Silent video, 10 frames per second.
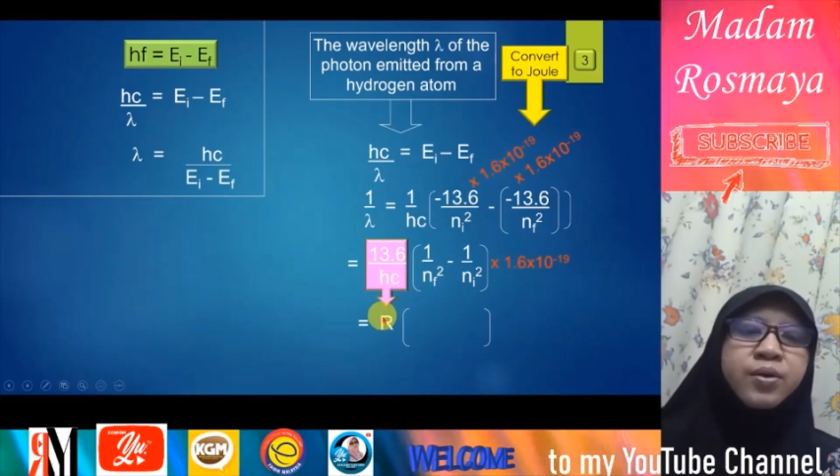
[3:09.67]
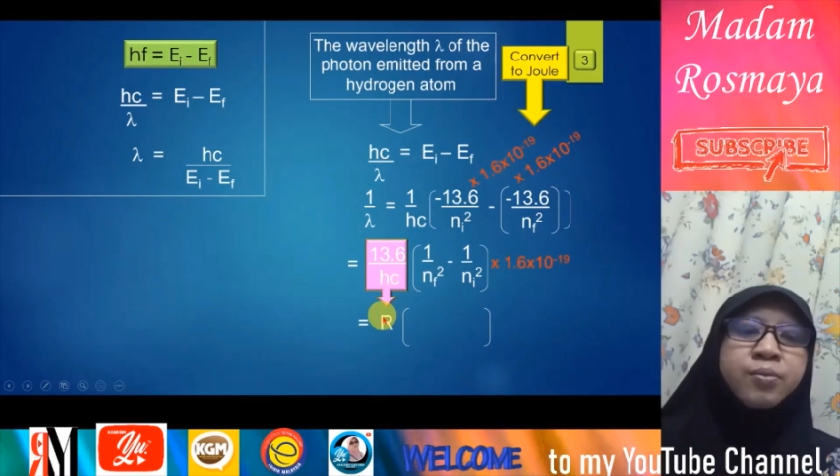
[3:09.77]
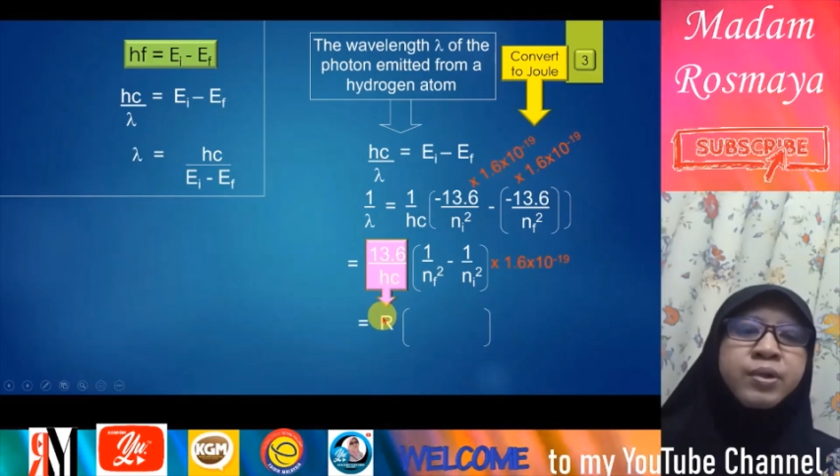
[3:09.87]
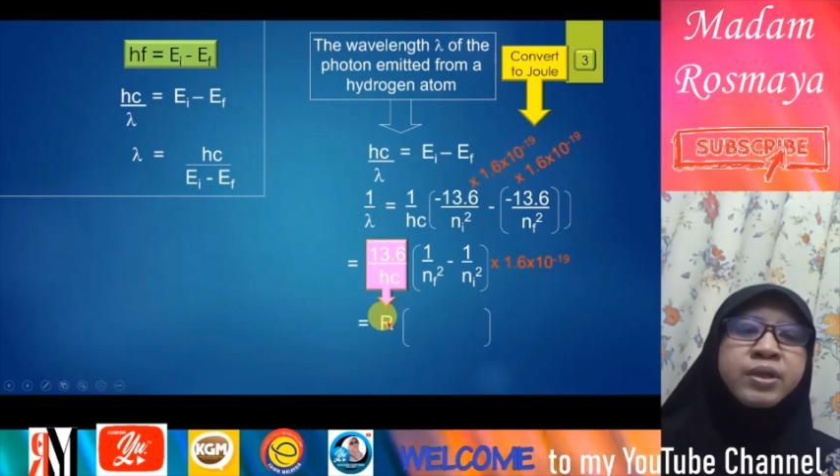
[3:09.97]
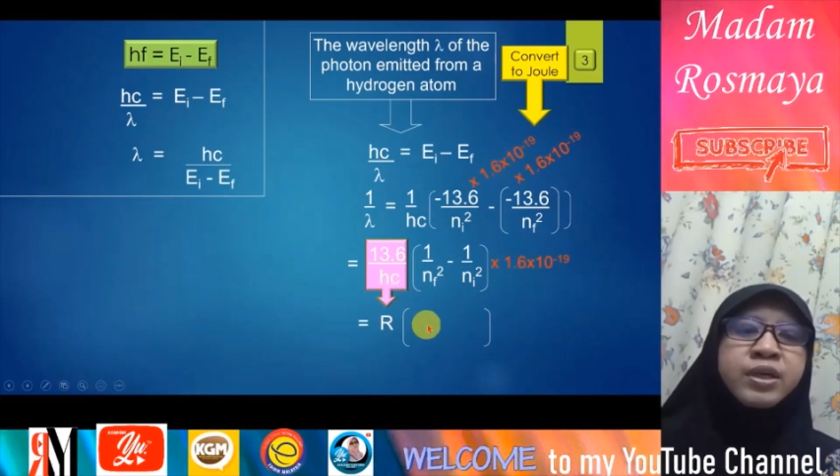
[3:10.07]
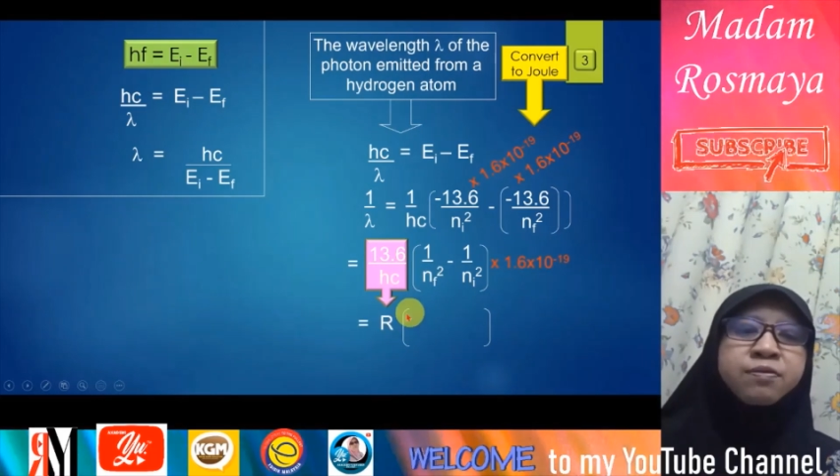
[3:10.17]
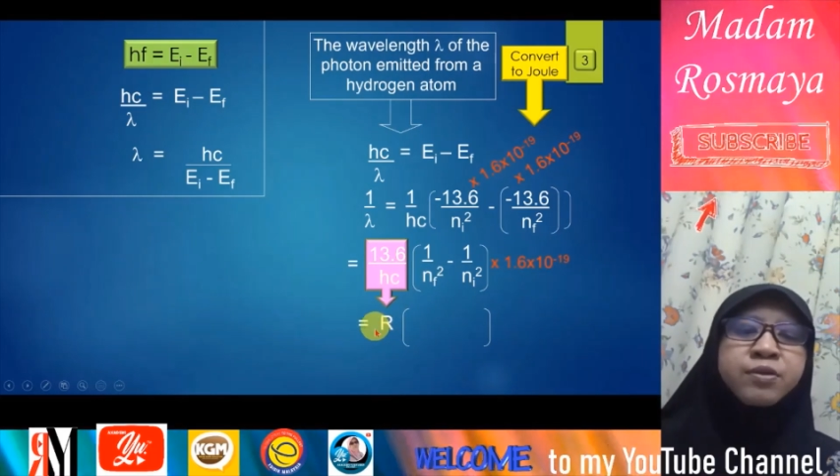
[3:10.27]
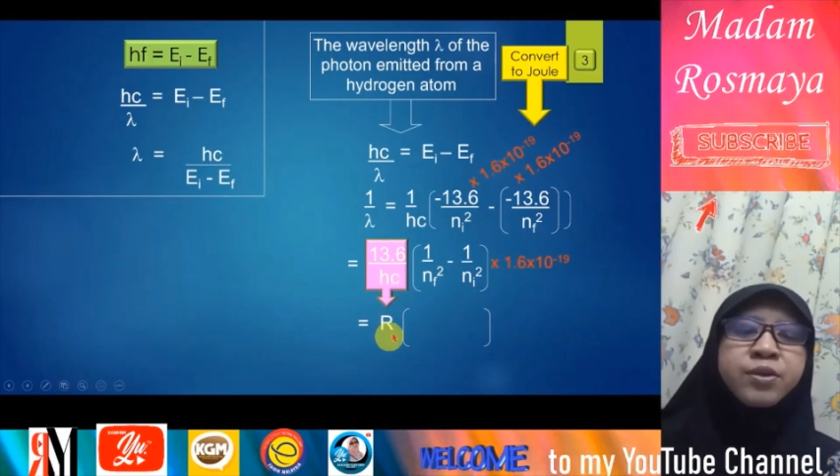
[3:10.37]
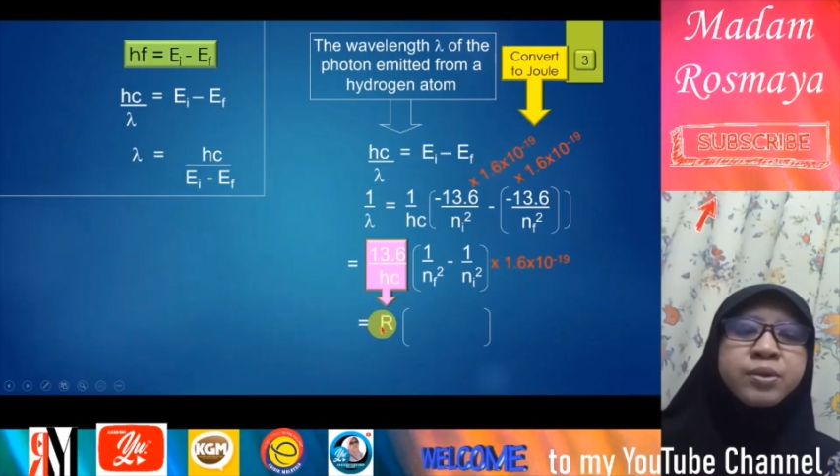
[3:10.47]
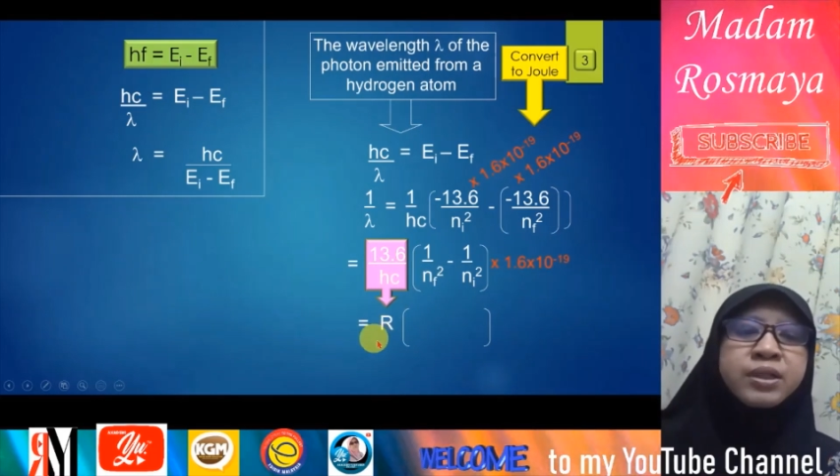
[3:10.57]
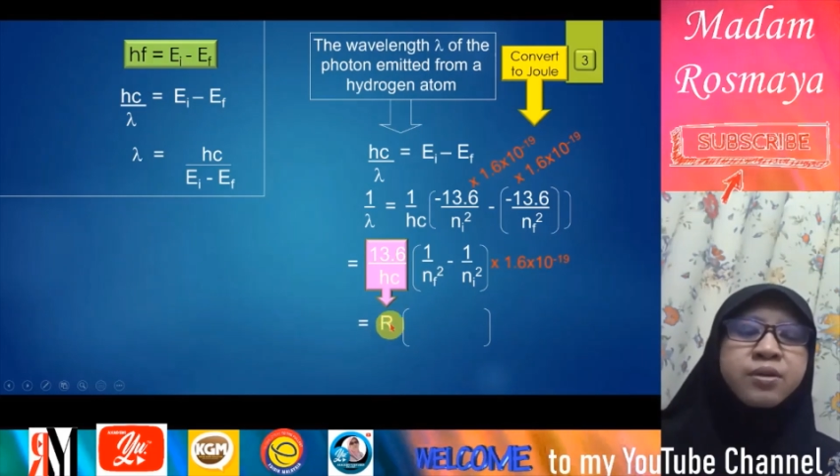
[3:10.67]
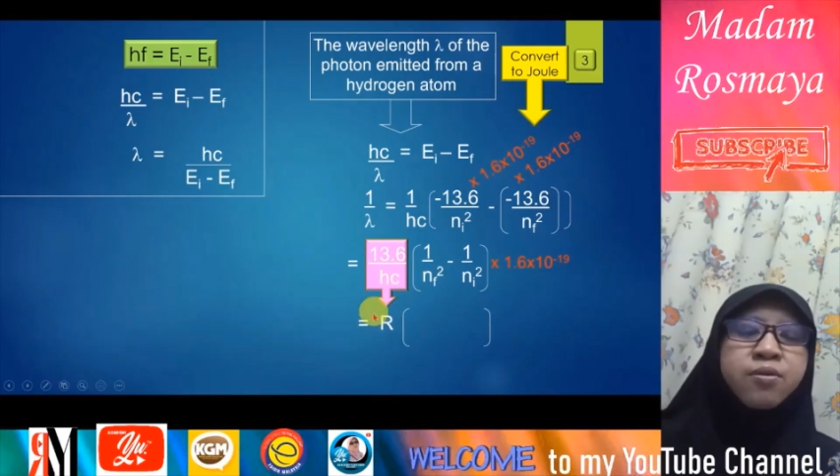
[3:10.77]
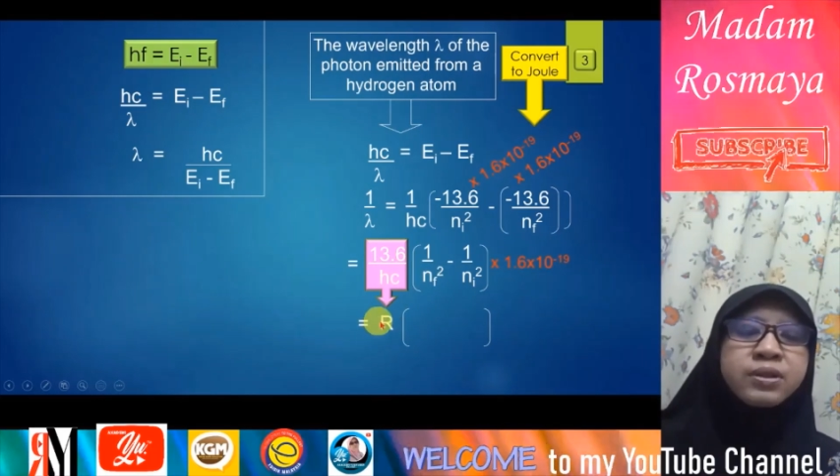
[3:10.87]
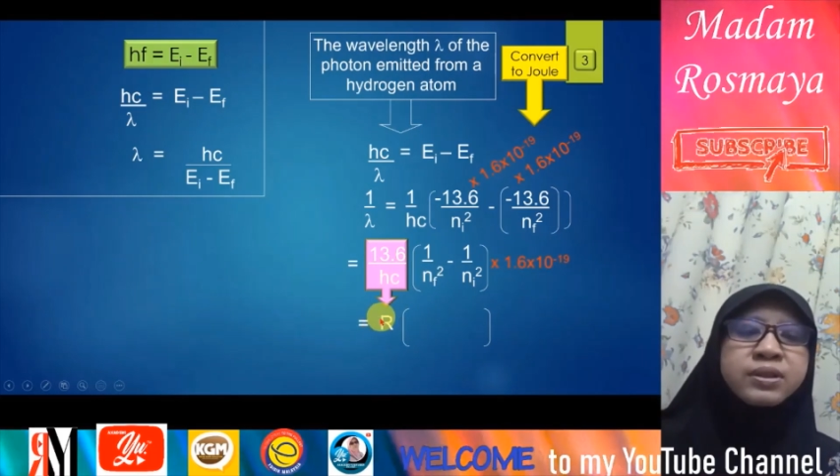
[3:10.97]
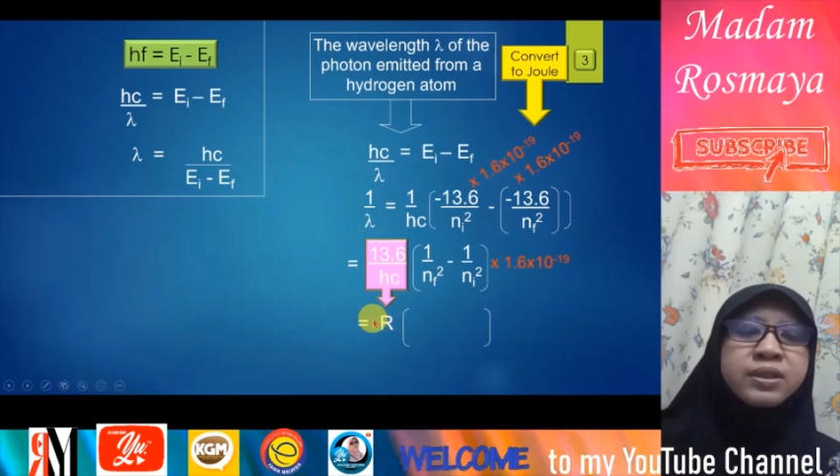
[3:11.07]
will give you a
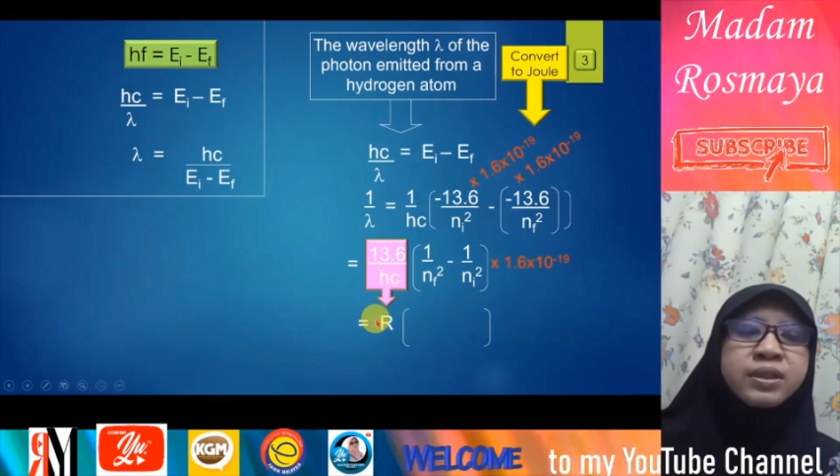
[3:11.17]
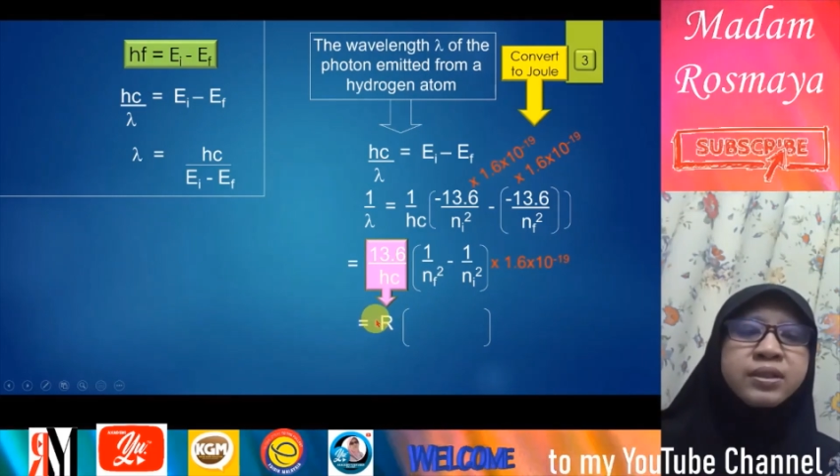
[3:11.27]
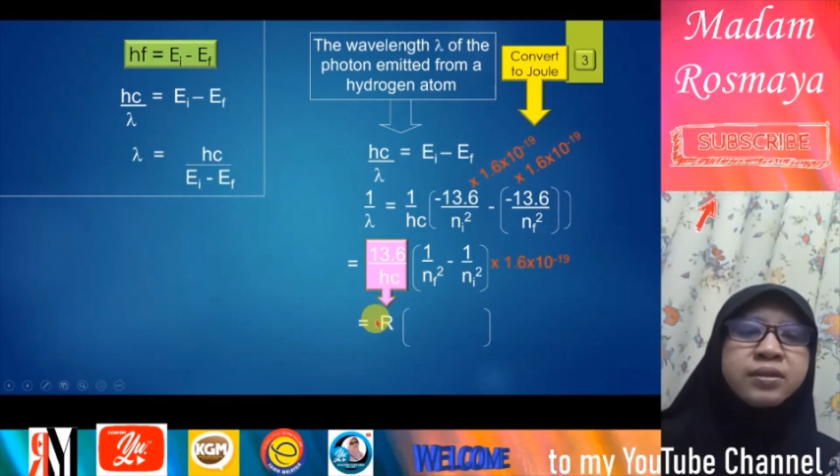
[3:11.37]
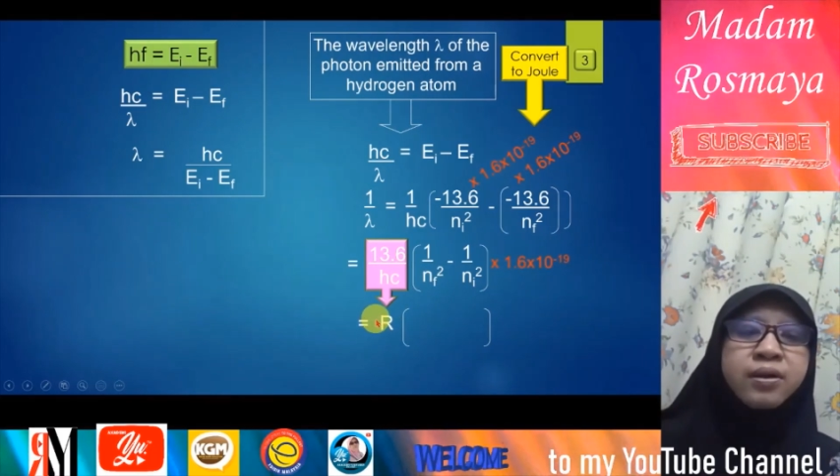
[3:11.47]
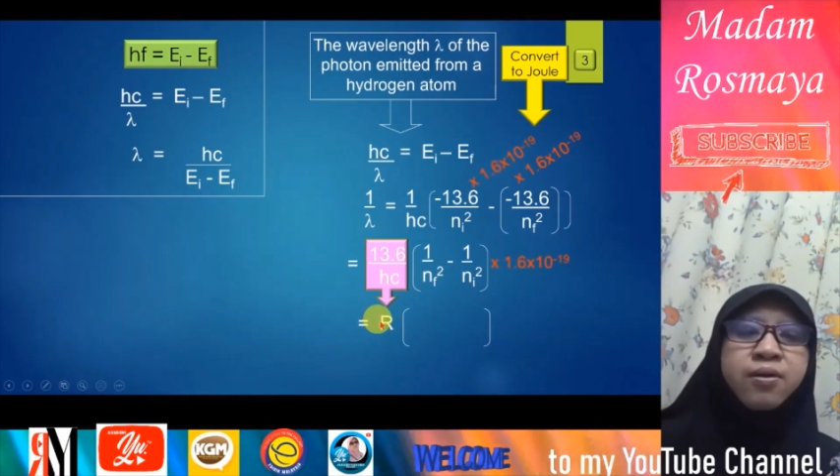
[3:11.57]
constant